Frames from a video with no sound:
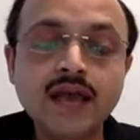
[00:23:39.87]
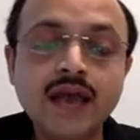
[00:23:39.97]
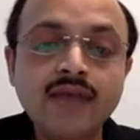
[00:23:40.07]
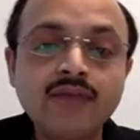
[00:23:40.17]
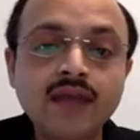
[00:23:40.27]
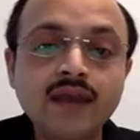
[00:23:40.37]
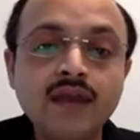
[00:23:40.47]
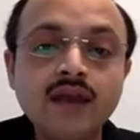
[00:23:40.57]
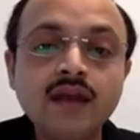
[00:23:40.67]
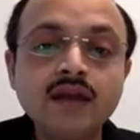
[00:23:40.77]
and
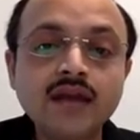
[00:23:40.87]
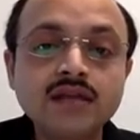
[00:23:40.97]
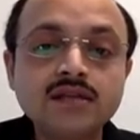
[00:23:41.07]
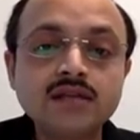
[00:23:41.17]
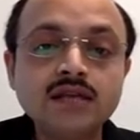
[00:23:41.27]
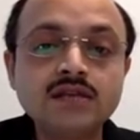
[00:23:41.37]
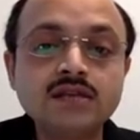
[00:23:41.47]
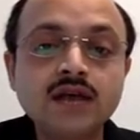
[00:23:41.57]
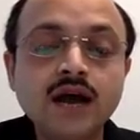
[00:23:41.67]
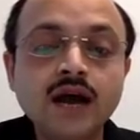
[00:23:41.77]
then test
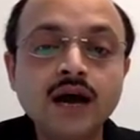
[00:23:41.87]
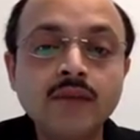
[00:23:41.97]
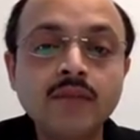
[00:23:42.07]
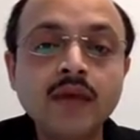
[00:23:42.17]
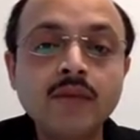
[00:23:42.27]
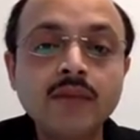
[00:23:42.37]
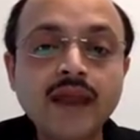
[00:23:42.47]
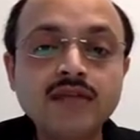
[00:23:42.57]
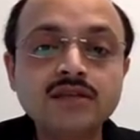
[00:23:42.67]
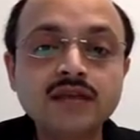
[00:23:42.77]
these
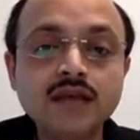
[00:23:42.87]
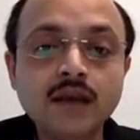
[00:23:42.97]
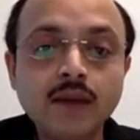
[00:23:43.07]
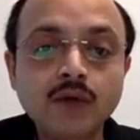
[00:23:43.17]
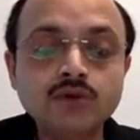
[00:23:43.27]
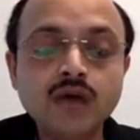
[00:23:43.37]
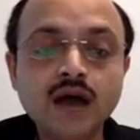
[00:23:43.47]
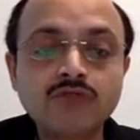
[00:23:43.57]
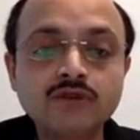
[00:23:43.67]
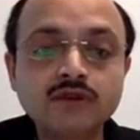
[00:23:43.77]
plants that come out
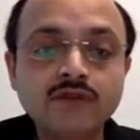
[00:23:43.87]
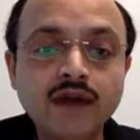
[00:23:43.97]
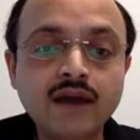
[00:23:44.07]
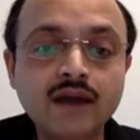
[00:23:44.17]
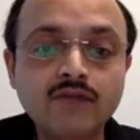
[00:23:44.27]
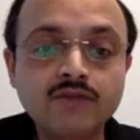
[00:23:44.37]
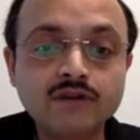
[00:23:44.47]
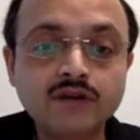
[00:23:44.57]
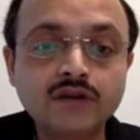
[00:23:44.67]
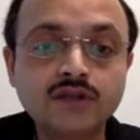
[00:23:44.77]
after the viral
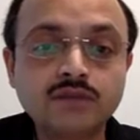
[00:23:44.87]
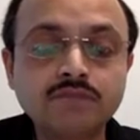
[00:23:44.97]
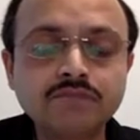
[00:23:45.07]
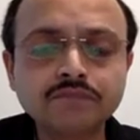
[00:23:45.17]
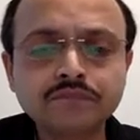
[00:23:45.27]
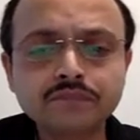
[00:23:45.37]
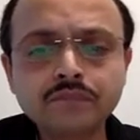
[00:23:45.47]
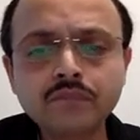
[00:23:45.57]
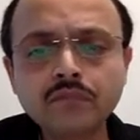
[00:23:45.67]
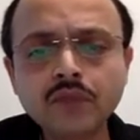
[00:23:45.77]
infiltration
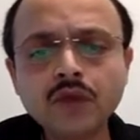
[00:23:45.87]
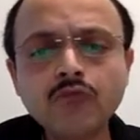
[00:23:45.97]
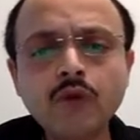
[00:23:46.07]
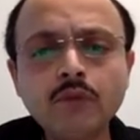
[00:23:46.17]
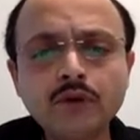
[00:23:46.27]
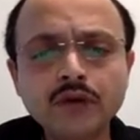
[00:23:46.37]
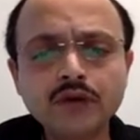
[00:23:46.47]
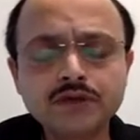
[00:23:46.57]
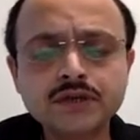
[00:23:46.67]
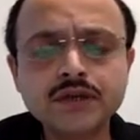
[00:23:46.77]
for
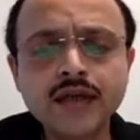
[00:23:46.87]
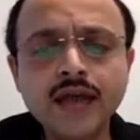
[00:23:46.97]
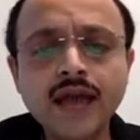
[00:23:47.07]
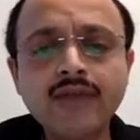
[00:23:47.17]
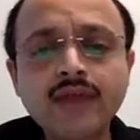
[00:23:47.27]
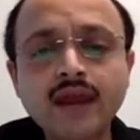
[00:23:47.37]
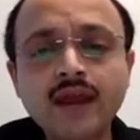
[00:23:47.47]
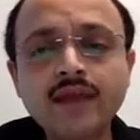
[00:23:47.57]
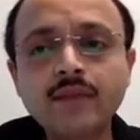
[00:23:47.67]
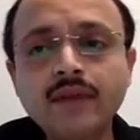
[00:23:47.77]
mutations. And then
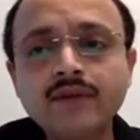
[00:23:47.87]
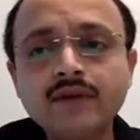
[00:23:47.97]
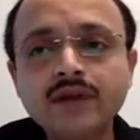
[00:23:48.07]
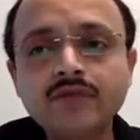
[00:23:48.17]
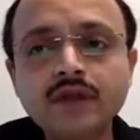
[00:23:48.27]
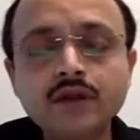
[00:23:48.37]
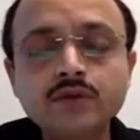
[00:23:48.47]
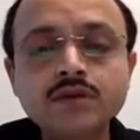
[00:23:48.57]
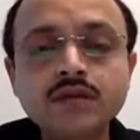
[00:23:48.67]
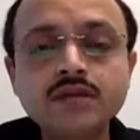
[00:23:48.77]
another method that we are
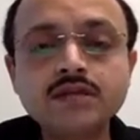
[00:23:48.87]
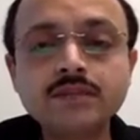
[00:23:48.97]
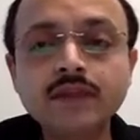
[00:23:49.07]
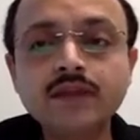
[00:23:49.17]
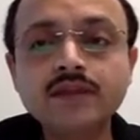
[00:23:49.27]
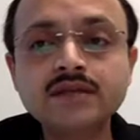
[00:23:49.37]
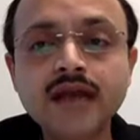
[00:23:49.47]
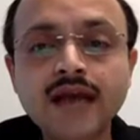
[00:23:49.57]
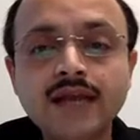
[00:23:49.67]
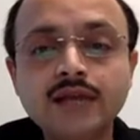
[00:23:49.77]
using is dipping the
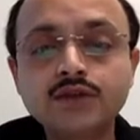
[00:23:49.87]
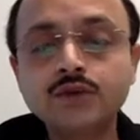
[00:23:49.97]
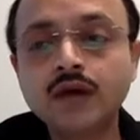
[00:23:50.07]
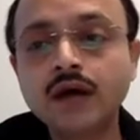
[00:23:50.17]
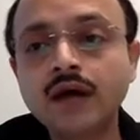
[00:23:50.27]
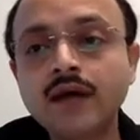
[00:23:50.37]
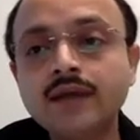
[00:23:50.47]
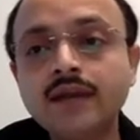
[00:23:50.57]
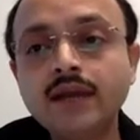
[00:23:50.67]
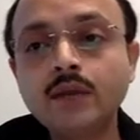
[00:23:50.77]
skein into the
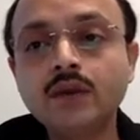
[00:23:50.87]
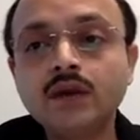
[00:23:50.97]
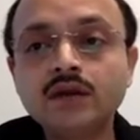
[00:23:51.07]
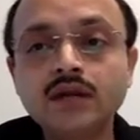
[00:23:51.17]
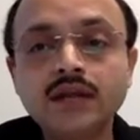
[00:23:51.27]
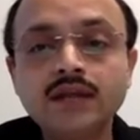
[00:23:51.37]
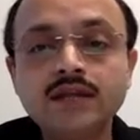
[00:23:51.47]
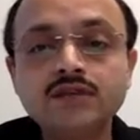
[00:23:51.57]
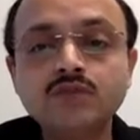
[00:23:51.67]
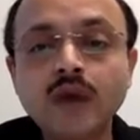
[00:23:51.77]
liquid containing
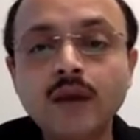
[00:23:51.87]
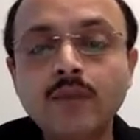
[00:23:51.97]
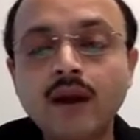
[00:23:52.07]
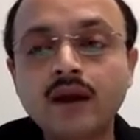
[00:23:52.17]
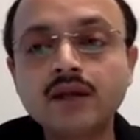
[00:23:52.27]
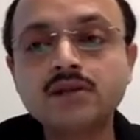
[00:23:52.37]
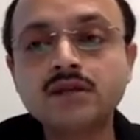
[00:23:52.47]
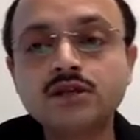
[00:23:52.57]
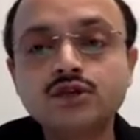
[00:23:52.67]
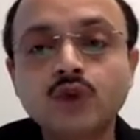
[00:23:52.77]
these viral particles
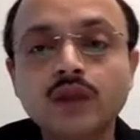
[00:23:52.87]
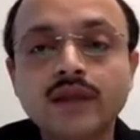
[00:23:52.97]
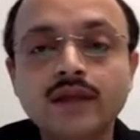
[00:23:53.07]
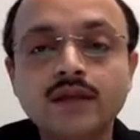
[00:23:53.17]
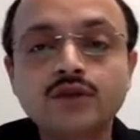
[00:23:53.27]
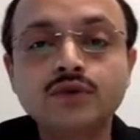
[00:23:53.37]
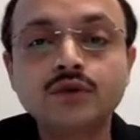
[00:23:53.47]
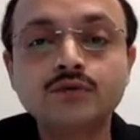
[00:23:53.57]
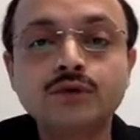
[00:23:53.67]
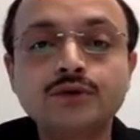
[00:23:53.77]
and install that into
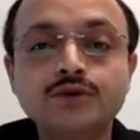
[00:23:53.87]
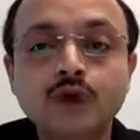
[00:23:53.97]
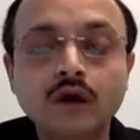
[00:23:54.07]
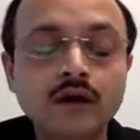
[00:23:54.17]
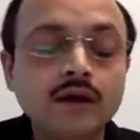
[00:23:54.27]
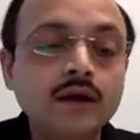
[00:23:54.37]
the root stock.